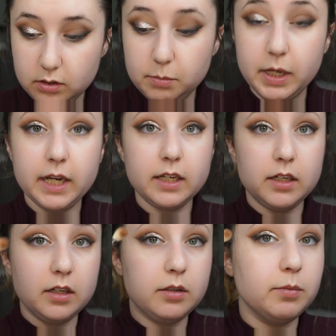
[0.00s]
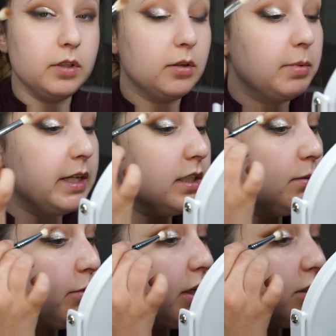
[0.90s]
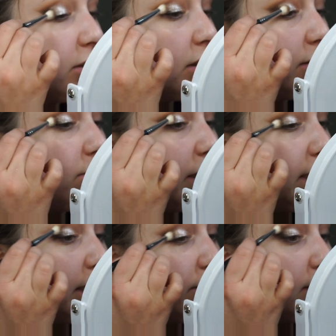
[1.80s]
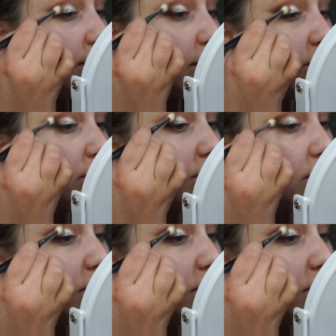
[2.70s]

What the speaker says: Go back in with your blending brush and blend out these edges.